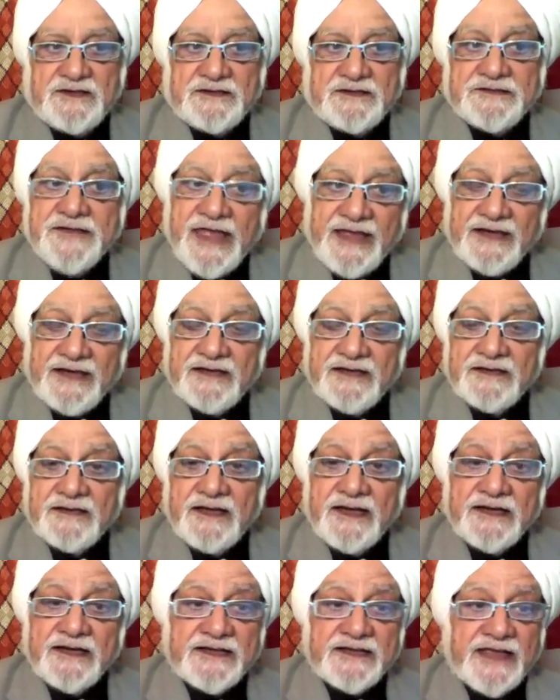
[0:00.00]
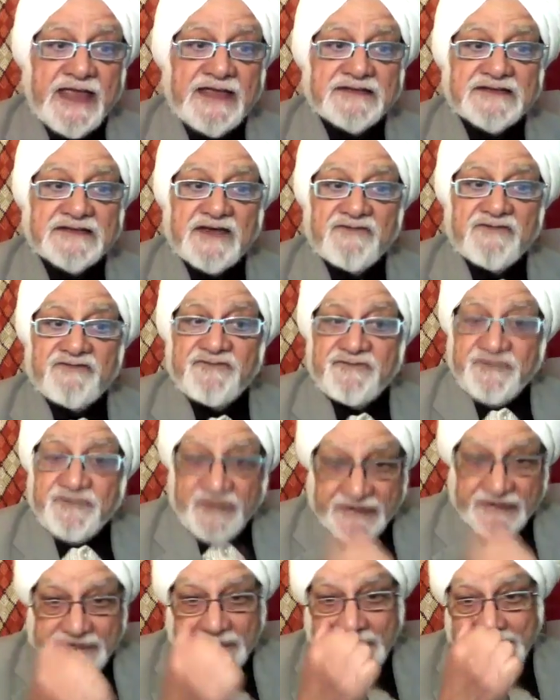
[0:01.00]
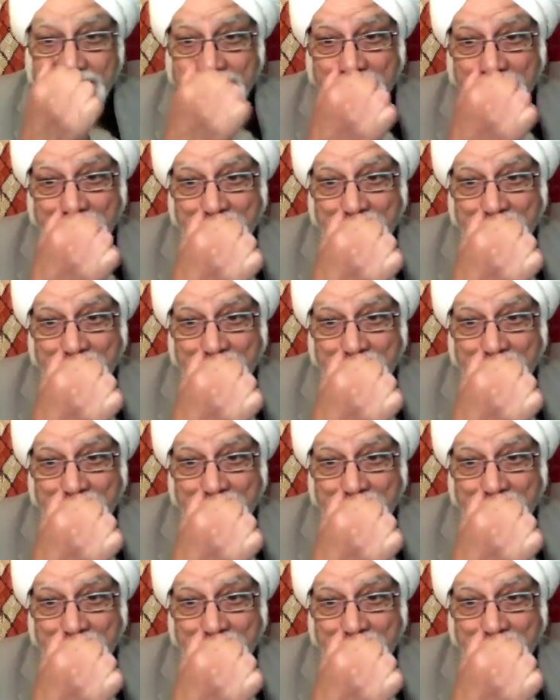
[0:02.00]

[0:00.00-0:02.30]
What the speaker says: then in case of failure